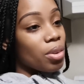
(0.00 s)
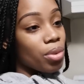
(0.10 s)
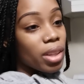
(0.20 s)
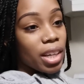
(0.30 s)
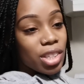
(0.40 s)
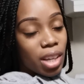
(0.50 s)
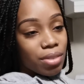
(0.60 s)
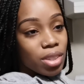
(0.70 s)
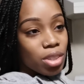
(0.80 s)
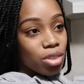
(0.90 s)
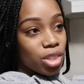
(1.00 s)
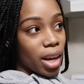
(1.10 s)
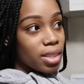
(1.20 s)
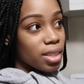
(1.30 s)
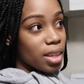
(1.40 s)
Really, I just have to do
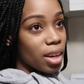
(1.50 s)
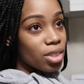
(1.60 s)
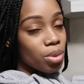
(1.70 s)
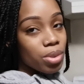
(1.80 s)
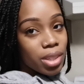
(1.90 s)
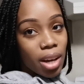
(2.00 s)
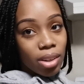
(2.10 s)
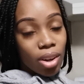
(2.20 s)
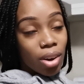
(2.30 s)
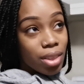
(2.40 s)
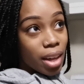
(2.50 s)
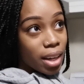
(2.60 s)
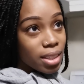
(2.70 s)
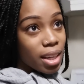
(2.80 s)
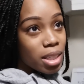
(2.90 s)
Jazzy's hair, so we'll see how long
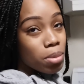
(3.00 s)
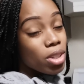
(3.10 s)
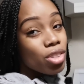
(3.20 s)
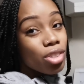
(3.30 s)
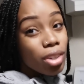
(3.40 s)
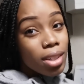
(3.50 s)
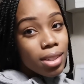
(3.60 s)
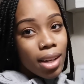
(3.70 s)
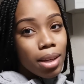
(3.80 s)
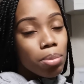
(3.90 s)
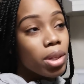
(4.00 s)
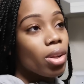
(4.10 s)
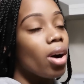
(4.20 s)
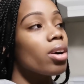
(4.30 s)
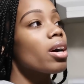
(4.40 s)
that takes me. It shouldn't take me
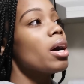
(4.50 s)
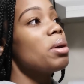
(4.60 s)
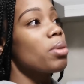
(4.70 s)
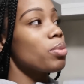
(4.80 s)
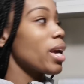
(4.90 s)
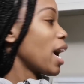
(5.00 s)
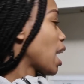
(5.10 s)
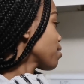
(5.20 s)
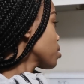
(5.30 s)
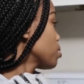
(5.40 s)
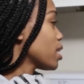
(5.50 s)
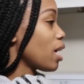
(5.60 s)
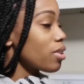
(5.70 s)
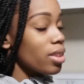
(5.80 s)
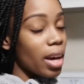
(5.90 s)
long, but we have to be
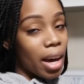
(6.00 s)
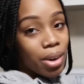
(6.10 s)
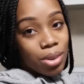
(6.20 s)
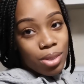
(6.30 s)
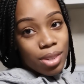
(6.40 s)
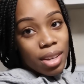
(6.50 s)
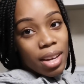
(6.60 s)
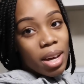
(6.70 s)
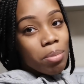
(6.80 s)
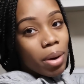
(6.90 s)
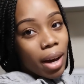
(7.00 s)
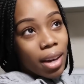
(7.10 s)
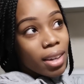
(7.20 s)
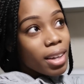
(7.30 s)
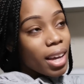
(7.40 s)
out of the house
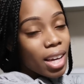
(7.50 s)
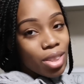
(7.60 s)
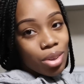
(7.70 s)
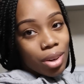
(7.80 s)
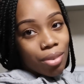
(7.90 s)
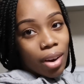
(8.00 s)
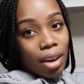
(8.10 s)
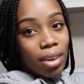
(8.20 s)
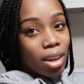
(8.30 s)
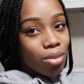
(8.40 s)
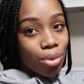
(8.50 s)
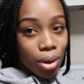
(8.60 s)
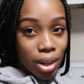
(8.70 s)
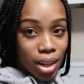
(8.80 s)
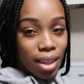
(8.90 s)
by eight thirty-five, eight
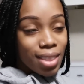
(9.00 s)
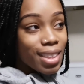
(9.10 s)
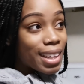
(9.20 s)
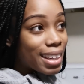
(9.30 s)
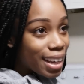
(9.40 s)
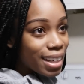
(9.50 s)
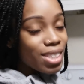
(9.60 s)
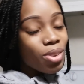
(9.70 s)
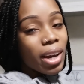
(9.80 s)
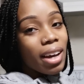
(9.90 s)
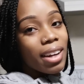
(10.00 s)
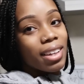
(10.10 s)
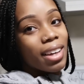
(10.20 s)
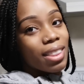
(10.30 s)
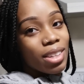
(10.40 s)
forty the latest. So I gotta
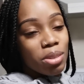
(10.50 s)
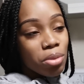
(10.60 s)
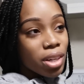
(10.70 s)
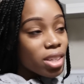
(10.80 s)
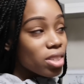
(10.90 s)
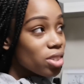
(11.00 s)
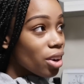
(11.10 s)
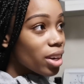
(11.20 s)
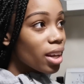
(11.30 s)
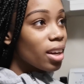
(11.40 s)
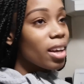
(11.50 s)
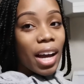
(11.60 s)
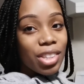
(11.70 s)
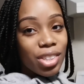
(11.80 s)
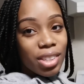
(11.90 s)
get this morning started.
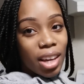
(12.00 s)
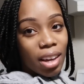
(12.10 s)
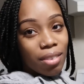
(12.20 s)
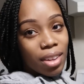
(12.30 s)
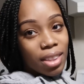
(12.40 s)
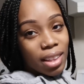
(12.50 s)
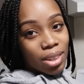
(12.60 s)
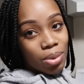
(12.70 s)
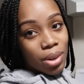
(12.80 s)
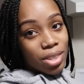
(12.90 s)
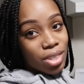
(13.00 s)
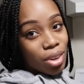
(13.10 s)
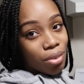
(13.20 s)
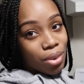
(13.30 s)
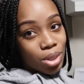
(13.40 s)
I just gave the little ones
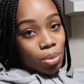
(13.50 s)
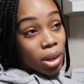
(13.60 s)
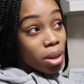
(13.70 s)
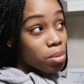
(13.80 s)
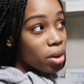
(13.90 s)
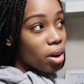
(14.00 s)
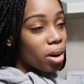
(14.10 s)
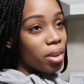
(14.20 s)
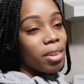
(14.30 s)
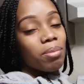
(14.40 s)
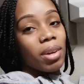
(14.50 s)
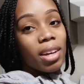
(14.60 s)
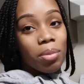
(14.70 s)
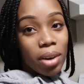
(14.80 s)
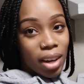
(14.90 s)
their first wake-up call.
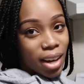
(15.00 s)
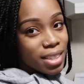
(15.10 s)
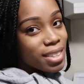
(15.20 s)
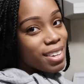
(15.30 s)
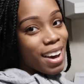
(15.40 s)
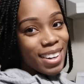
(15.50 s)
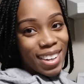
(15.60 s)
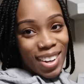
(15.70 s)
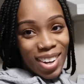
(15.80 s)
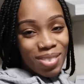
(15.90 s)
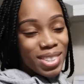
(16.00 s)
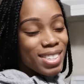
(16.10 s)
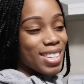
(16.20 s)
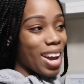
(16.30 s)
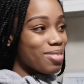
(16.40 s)
Come on guys, you gotta get up.
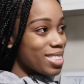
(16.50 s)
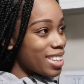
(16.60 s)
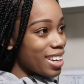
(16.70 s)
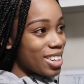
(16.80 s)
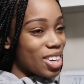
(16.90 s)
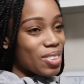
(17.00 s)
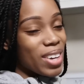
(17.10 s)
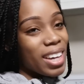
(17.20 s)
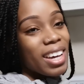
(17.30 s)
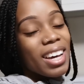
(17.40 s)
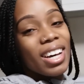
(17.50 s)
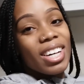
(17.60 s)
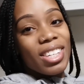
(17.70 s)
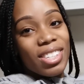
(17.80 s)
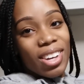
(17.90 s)
It's time to get going.
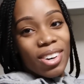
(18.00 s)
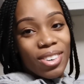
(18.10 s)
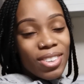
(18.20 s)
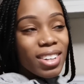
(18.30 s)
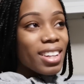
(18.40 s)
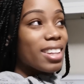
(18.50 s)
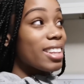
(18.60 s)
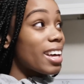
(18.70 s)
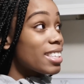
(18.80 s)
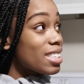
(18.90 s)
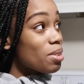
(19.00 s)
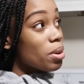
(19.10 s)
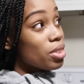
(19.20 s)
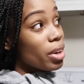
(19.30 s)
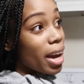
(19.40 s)
So let's see
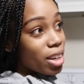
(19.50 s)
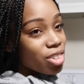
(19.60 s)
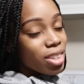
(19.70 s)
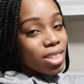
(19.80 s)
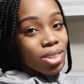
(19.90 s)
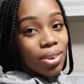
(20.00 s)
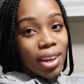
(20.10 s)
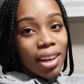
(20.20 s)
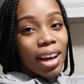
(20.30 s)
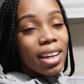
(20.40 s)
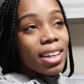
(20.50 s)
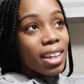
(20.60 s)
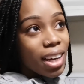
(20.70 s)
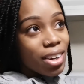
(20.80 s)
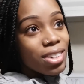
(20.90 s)
what they're actually doing. I
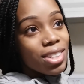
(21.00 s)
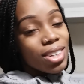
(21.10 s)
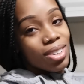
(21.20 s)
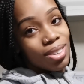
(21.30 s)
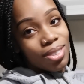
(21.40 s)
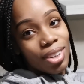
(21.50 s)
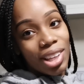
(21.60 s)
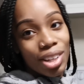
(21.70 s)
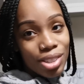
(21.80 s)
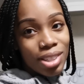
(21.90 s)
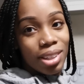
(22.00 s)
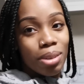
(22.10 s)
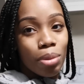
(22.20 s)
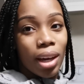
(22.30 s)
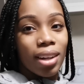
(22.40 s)
guarantee you they're still
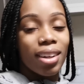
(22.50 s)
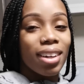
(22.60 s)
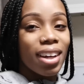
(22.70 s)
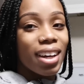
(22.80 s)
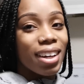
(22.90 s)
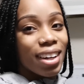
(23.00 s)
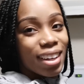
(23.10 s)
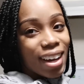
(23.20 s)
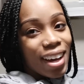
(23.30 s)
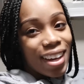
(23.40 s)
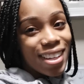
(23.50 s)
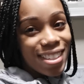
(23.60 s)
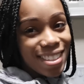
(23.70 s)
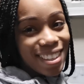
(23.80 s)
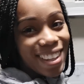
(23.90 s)
in bed. All right
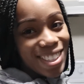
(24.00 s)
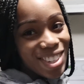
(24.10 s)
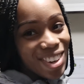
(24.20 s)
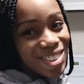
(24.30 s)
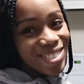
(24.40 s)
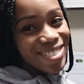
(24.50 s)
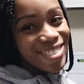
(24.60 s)
guys, let's go.